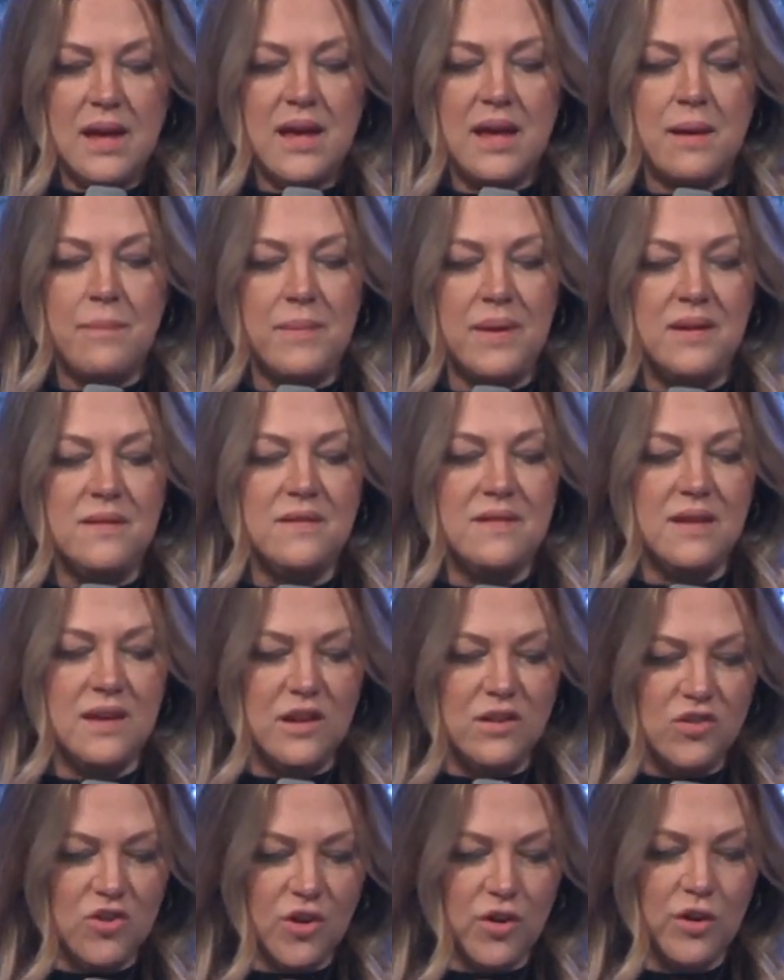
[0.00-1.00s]
It means the
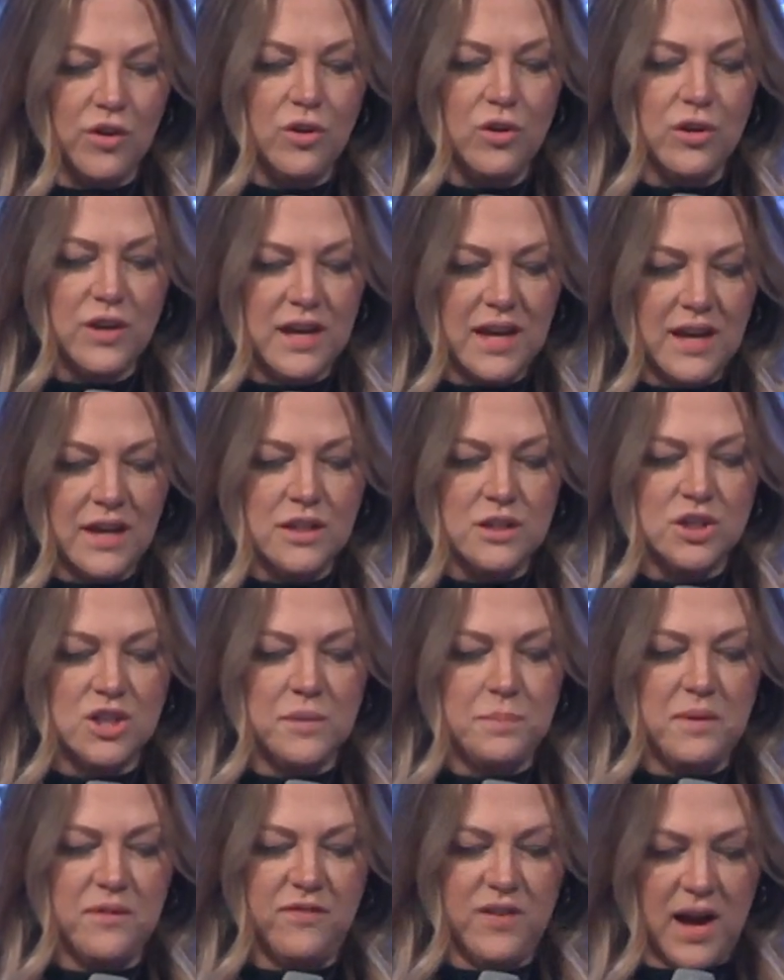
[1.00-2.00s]
eternal
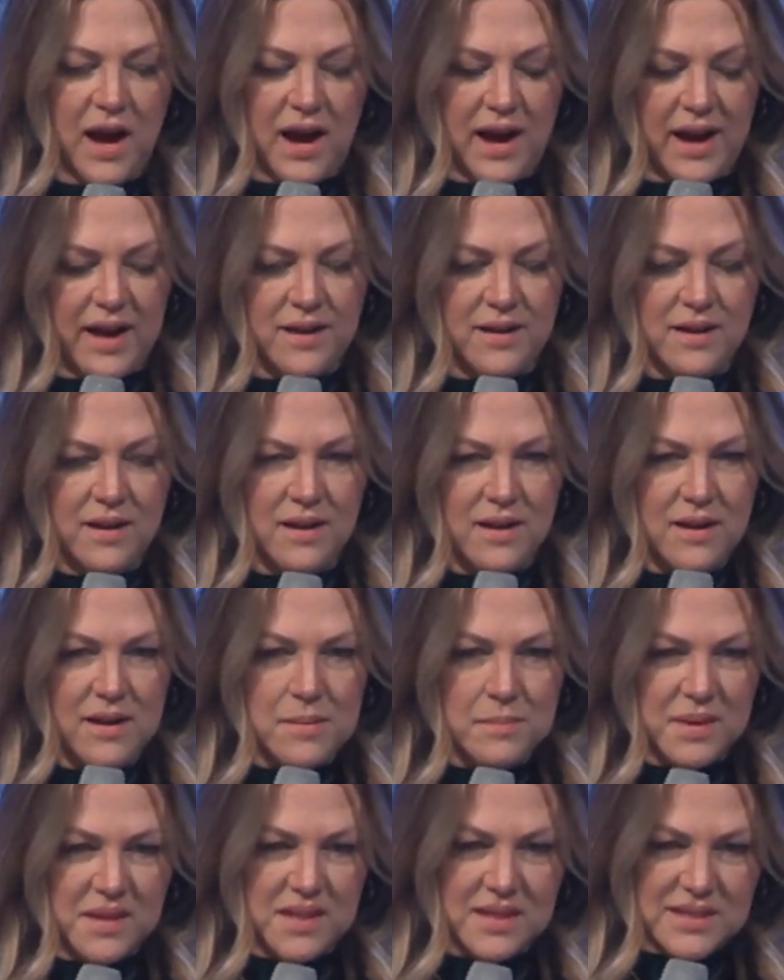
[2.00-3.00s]
kingship of God.
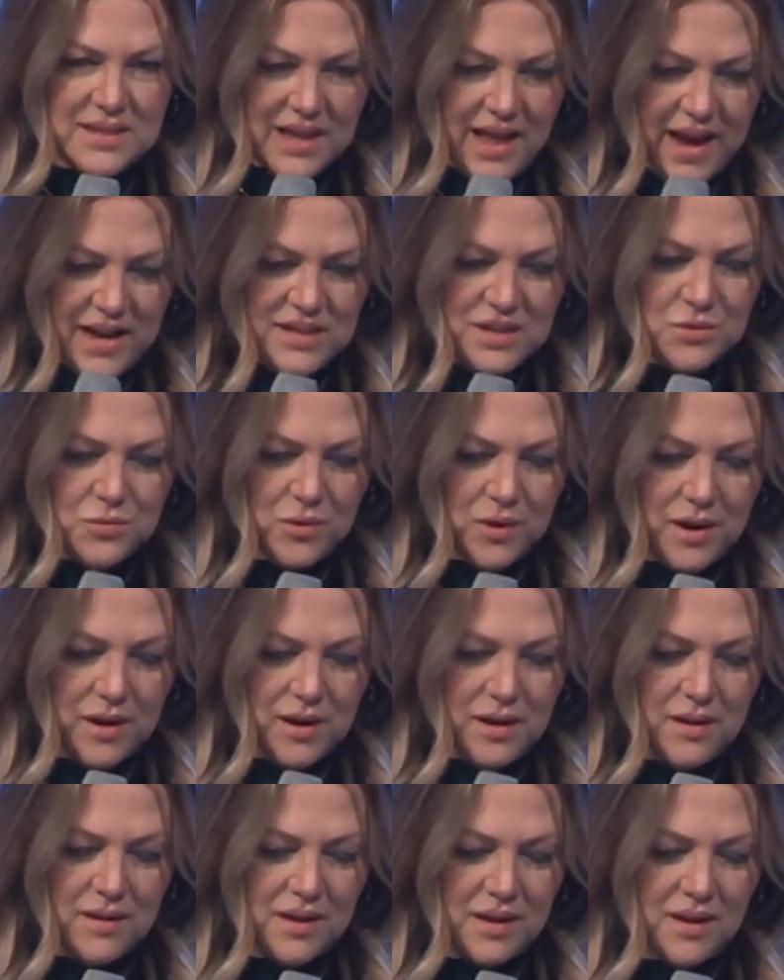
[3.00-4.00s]
But this last
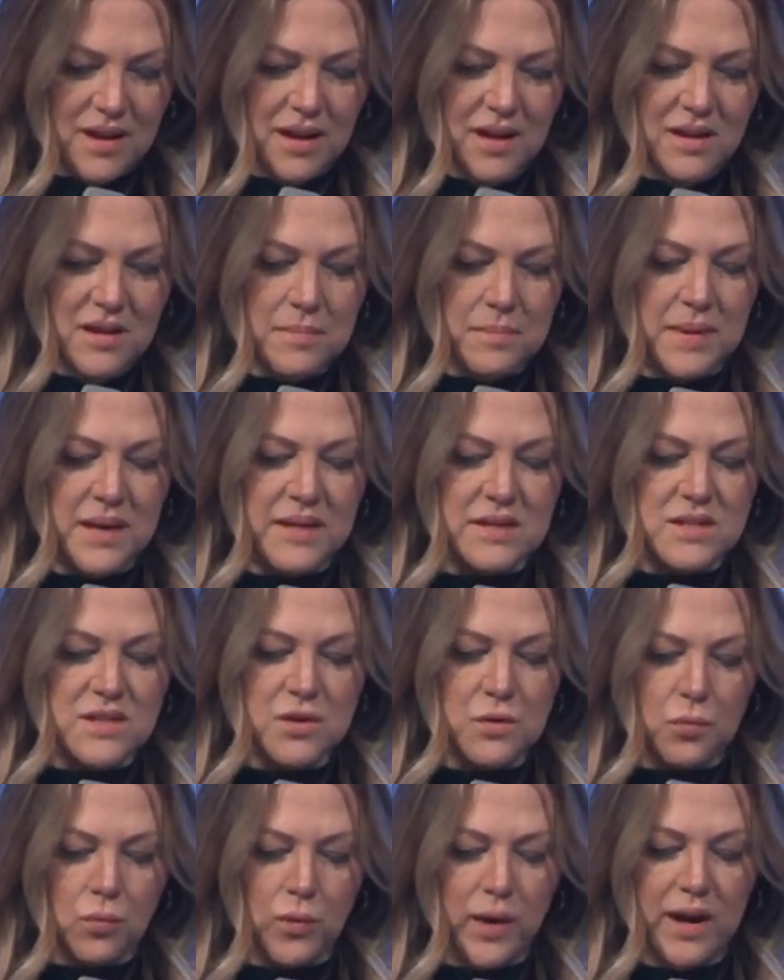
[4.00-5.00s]
one, the kingdom, means
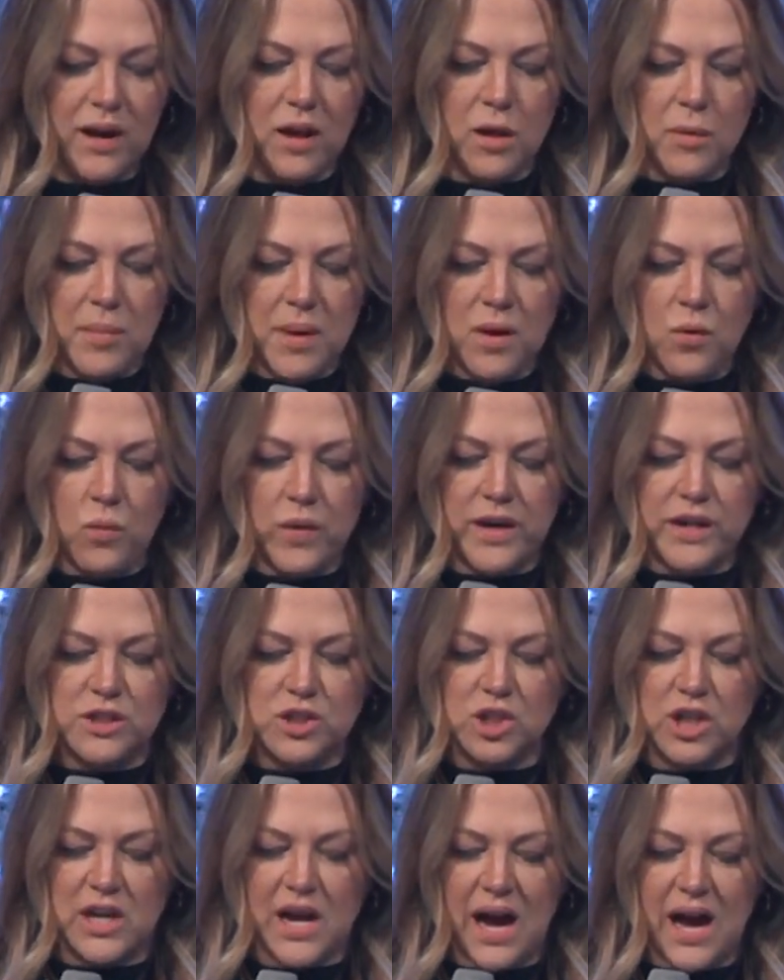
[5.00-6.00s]
the realm in
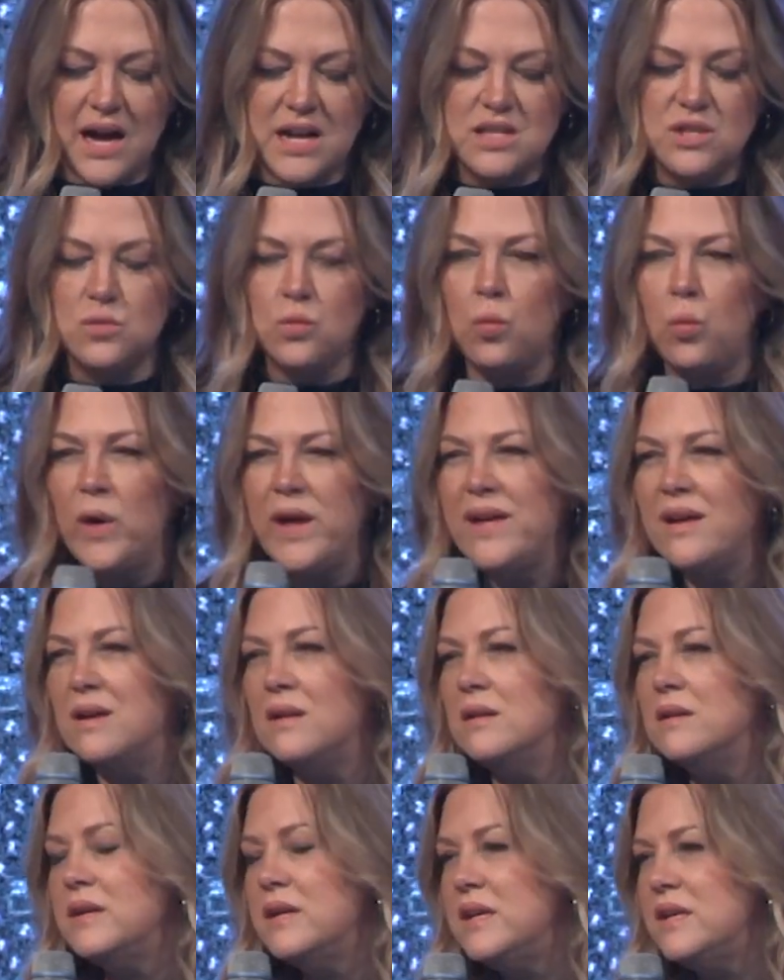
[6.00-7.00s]
which God's
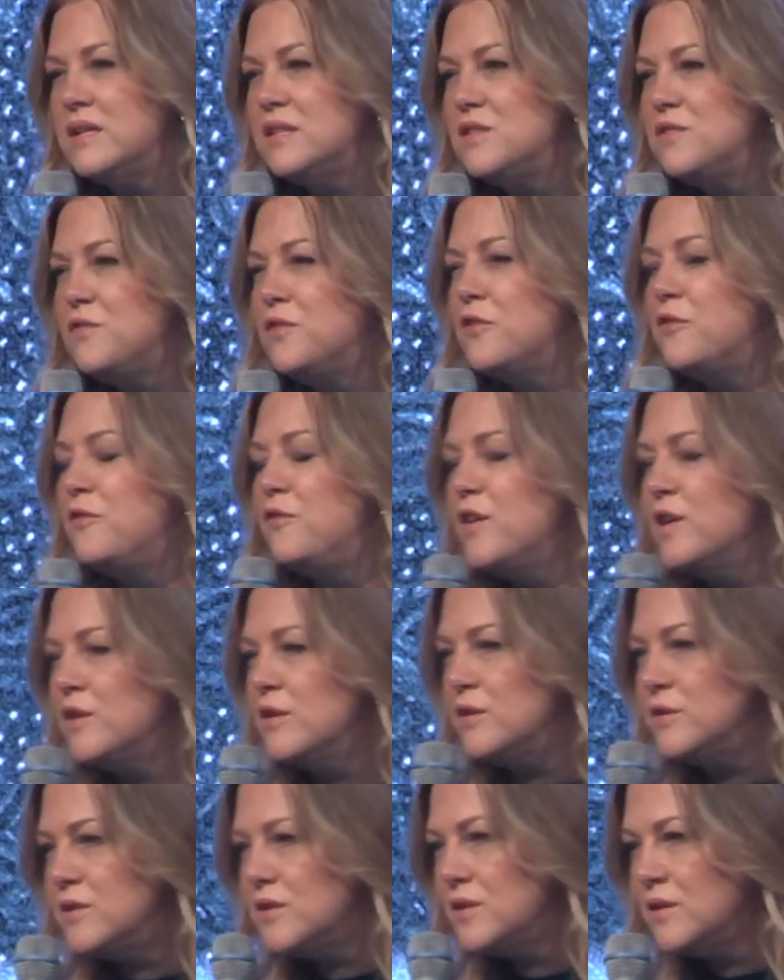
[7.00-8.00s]
will is
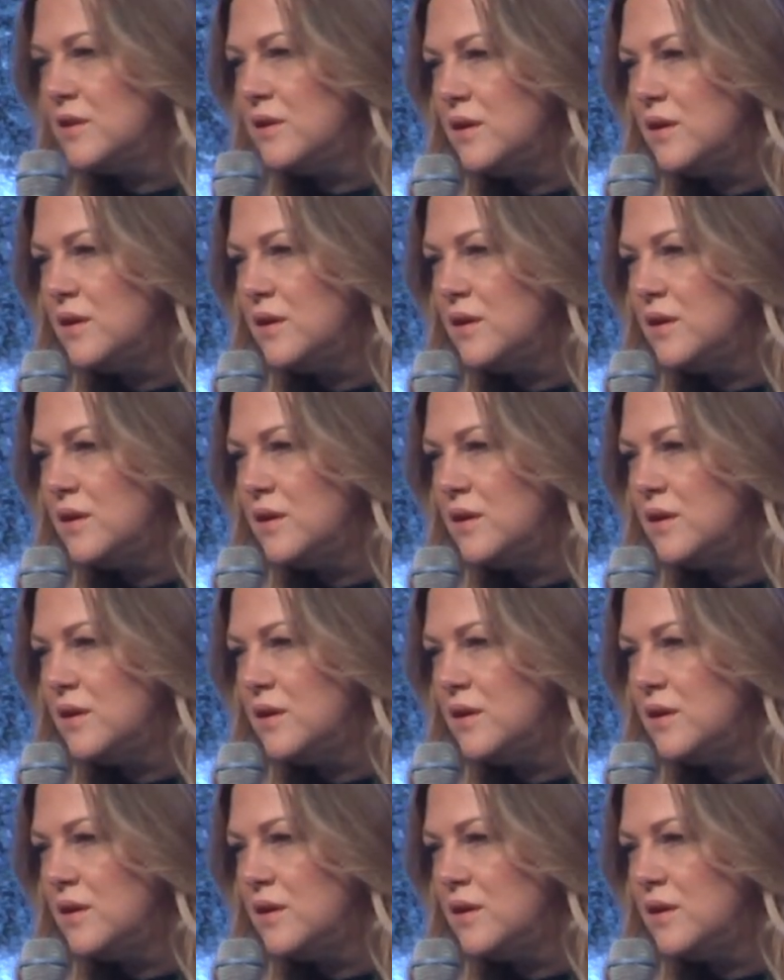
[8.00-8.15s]
fulfilled.